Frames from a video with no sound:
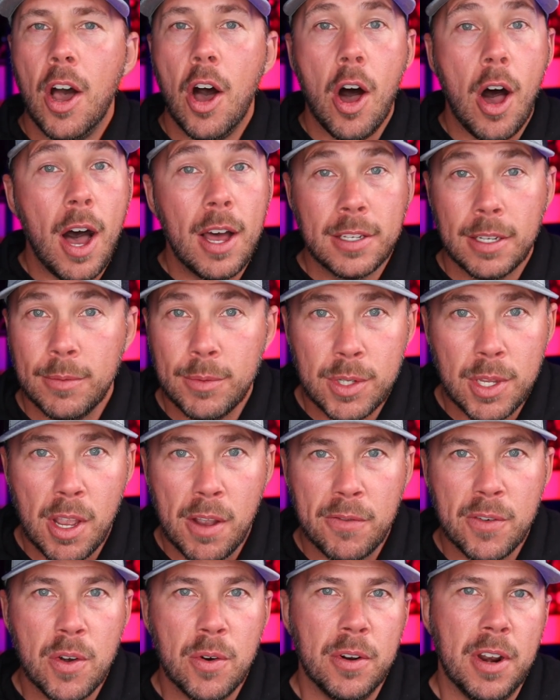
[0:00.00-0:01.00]
Awesome
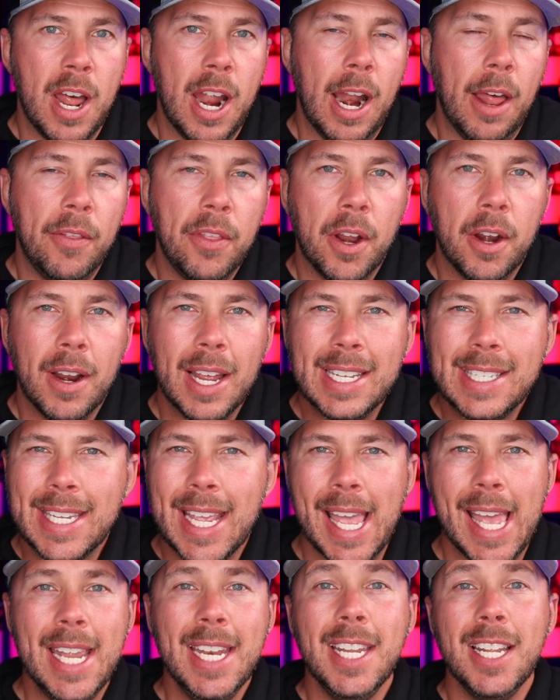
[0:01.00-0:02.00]
stuff going on out there.
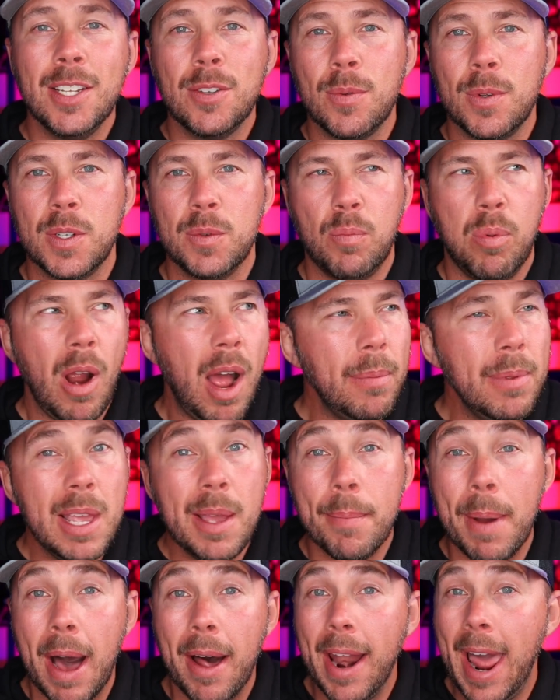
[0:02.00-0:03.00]
Attendance was probably
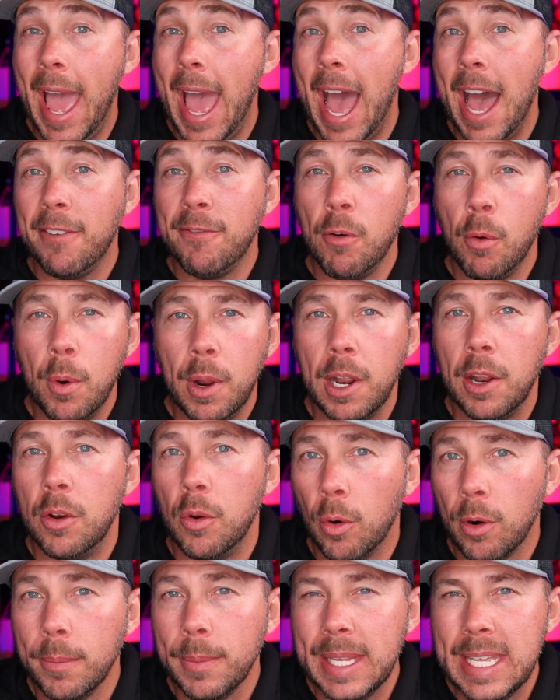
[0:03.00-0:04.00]
about half of what it
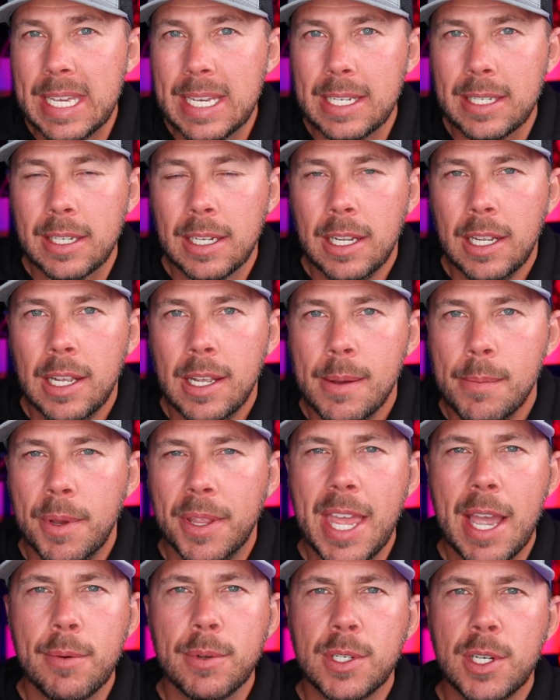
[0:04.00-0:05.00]
normally is,
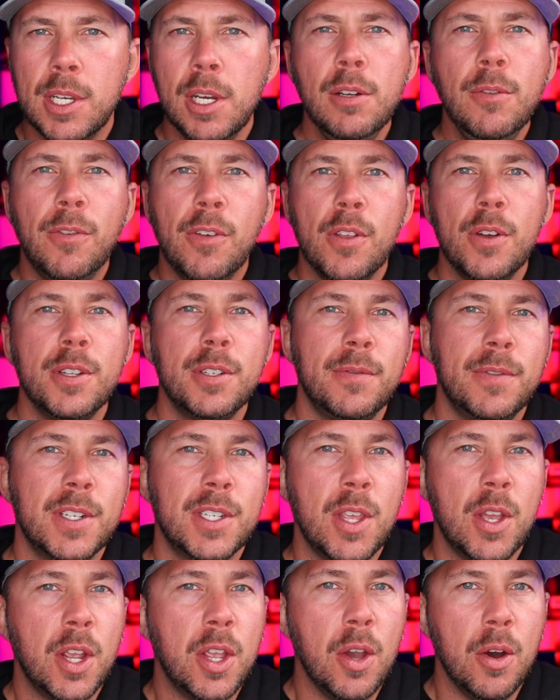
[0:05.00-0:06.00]
but that was good for those of us
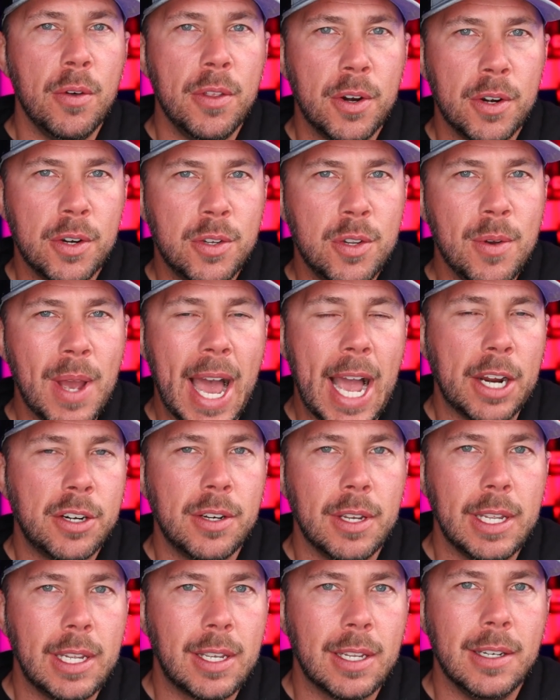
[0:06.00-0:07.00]
that go there to
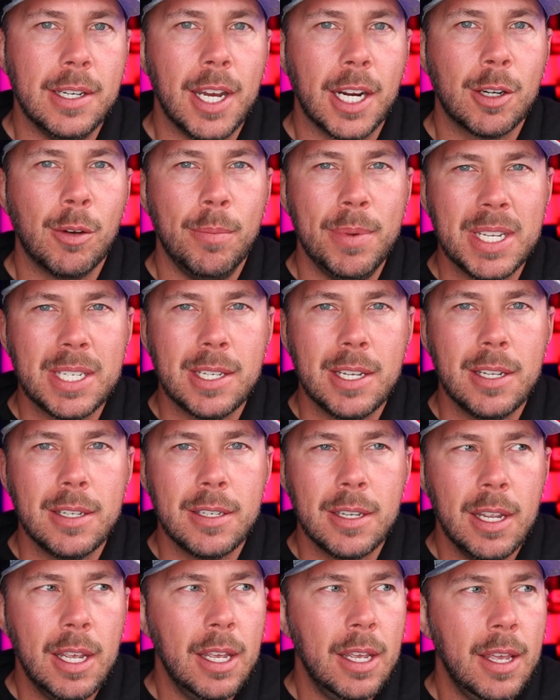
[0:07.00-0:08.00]
actually conduct
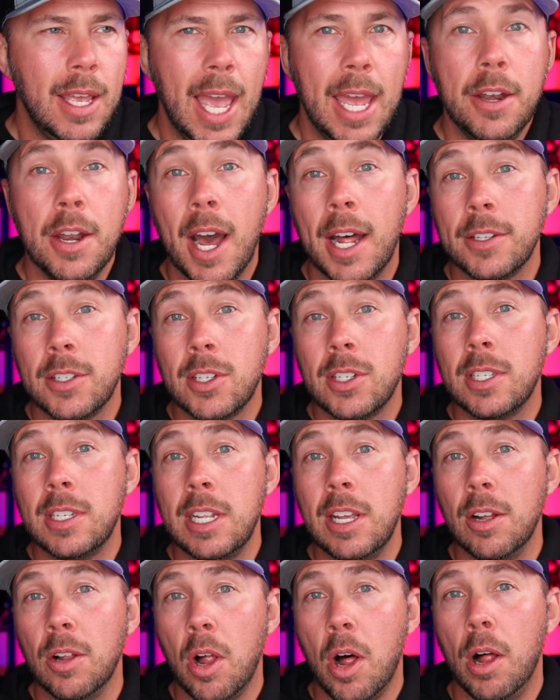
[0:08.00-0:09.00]
business and not
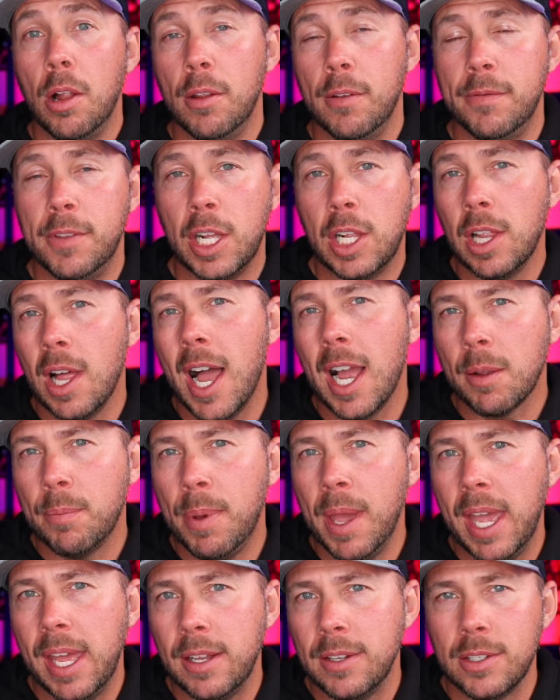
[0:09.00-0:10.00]
steal all of the Glock
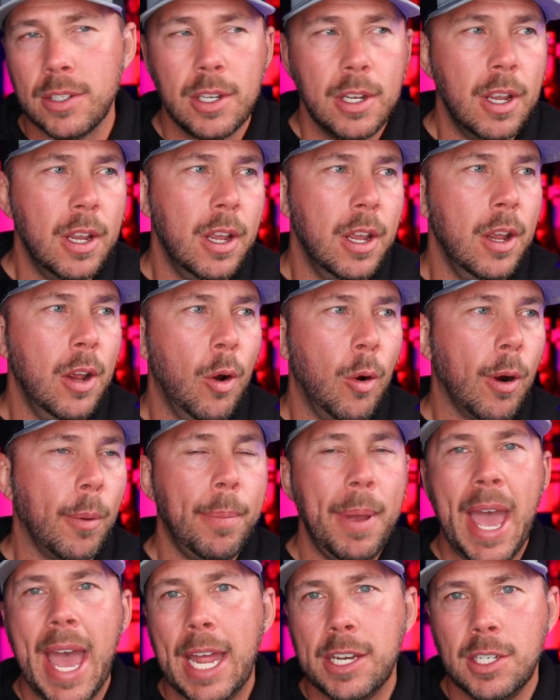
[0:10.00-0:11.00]
pens or
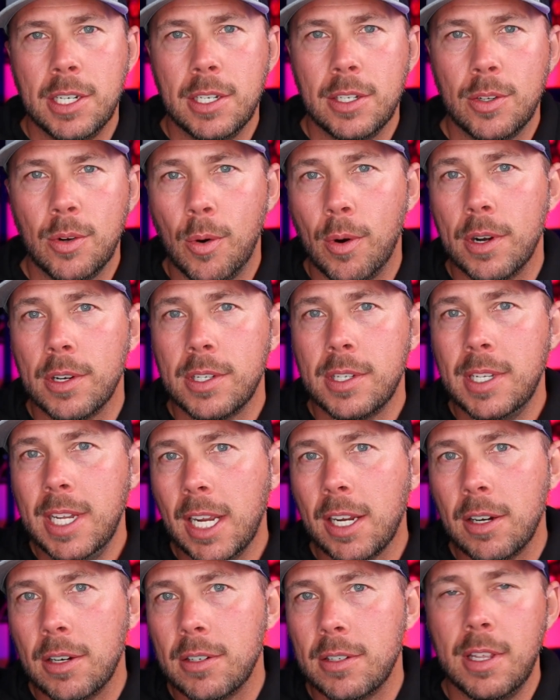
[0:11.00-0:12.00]
patches or
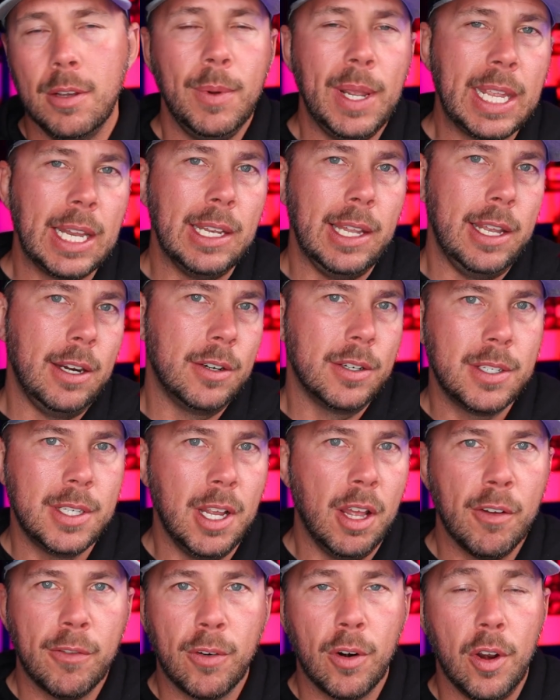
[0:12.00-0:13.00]
stickers that we can later
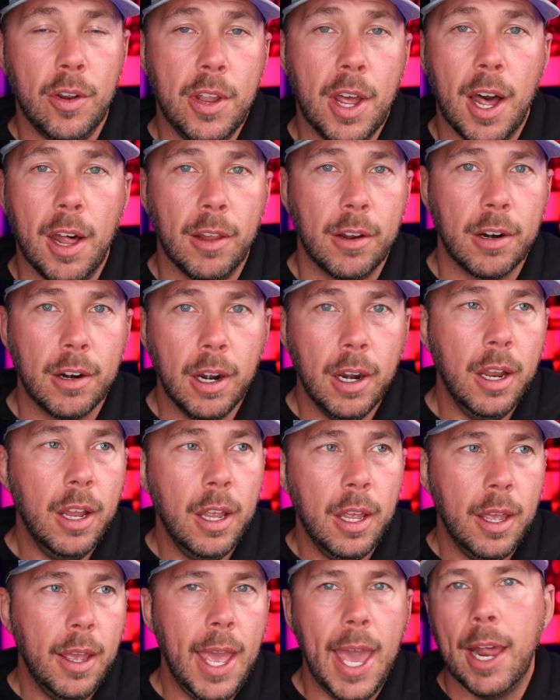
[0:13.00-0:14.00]
sell for $1
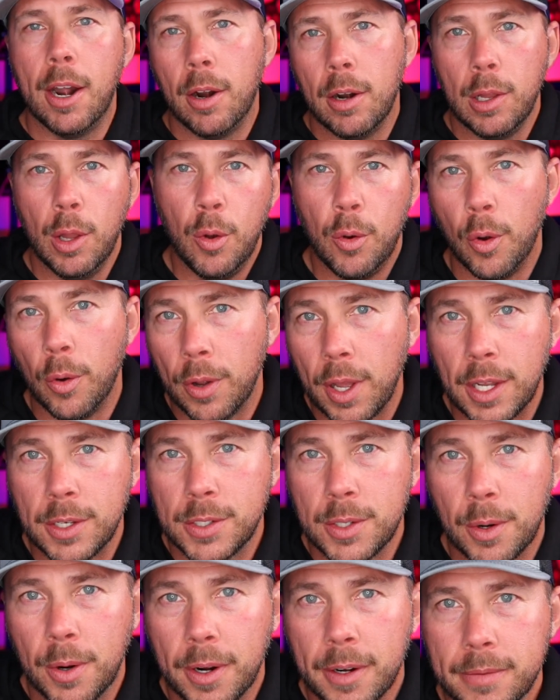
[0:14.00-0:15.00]
at our local gun
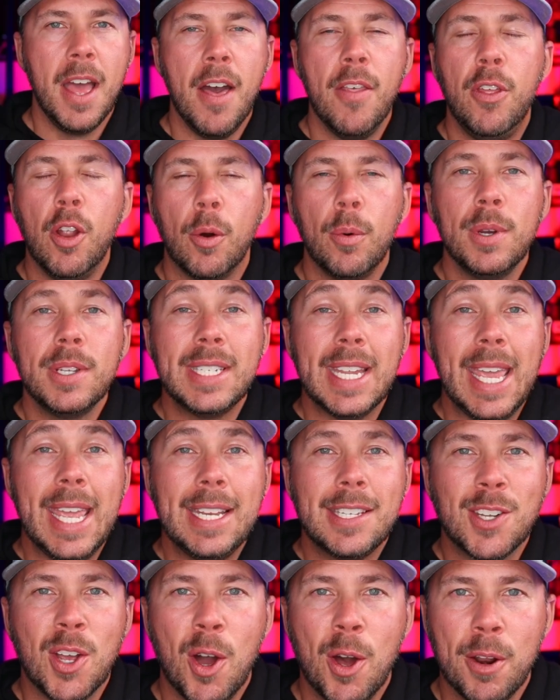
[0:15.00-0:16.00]
store. There was a
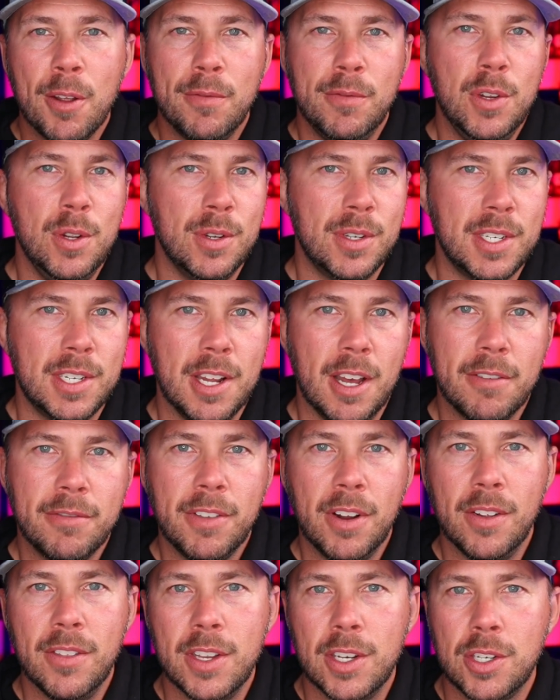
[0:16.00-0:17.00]
ton of new stuff
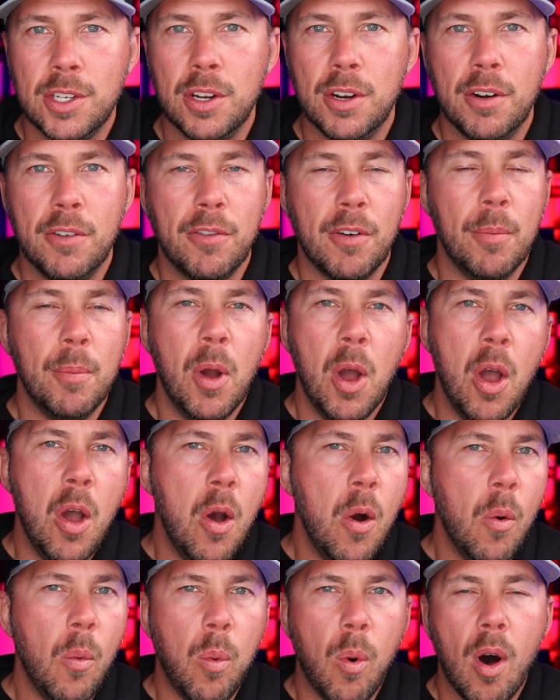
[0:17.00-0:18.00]
there this year from
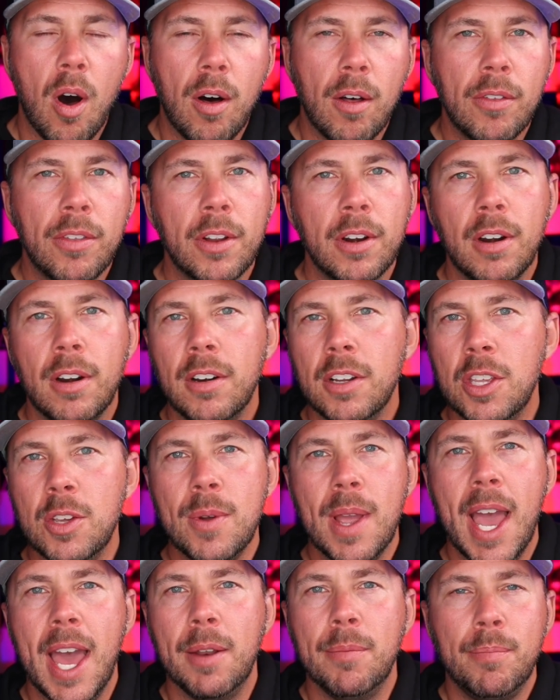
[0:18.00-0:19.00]
Walther. You
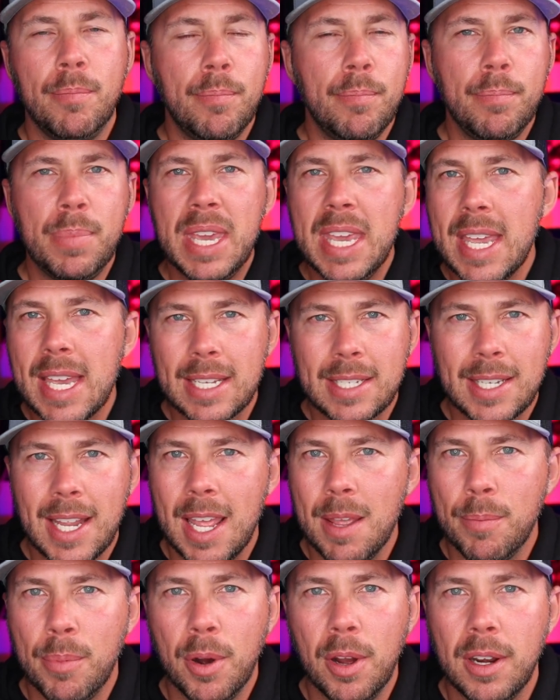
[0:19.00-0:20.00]
had
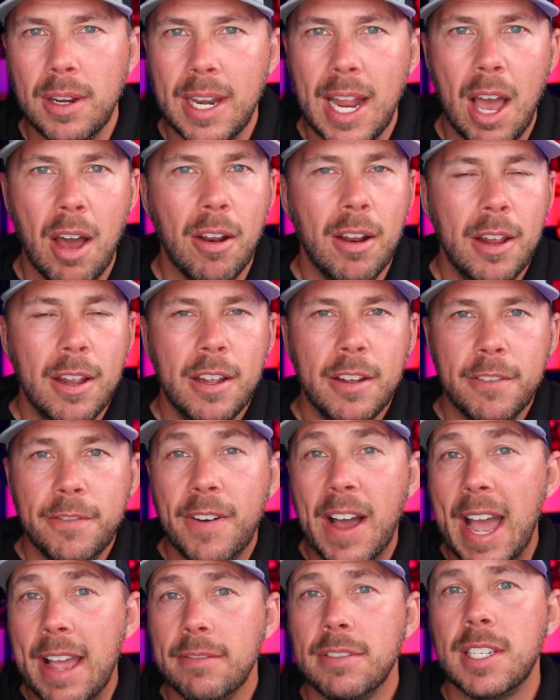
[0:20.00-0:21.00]
PSA putting out
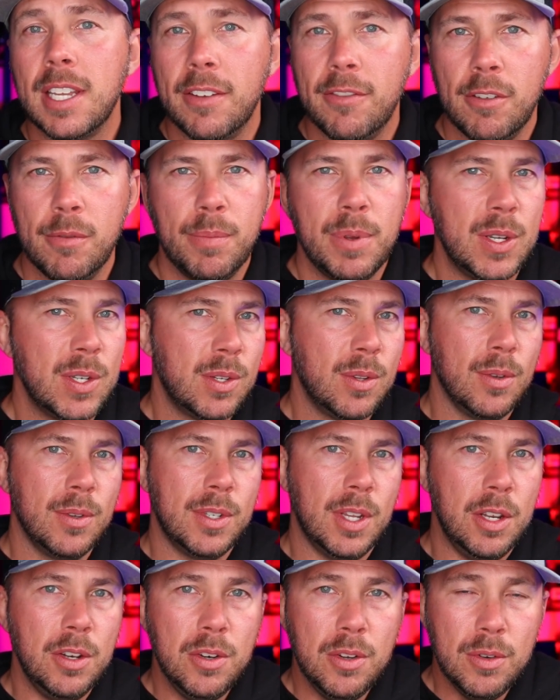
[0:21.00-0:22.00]
5.7
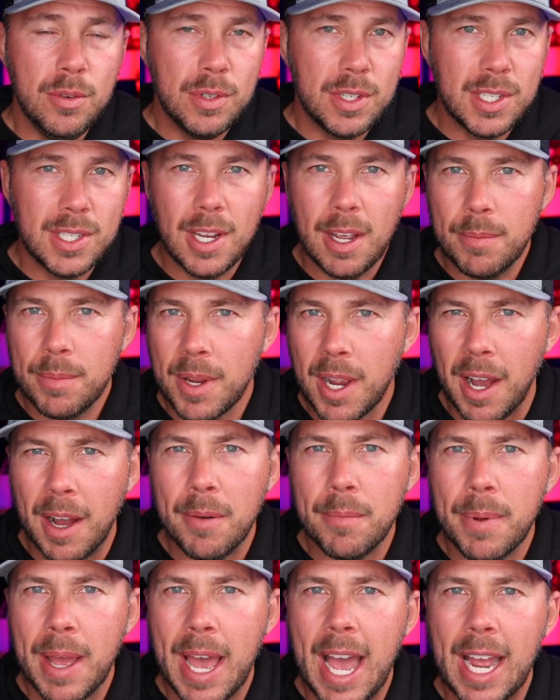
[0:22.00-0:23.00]
pistols, a new
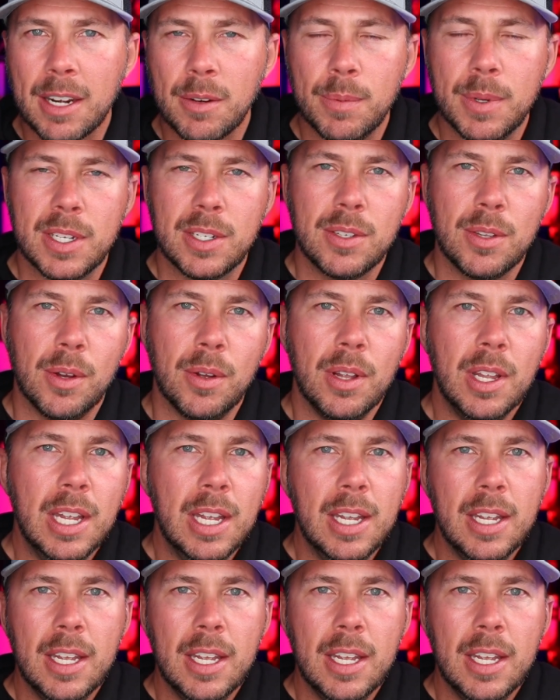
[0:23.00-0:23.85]
subcompact pistol,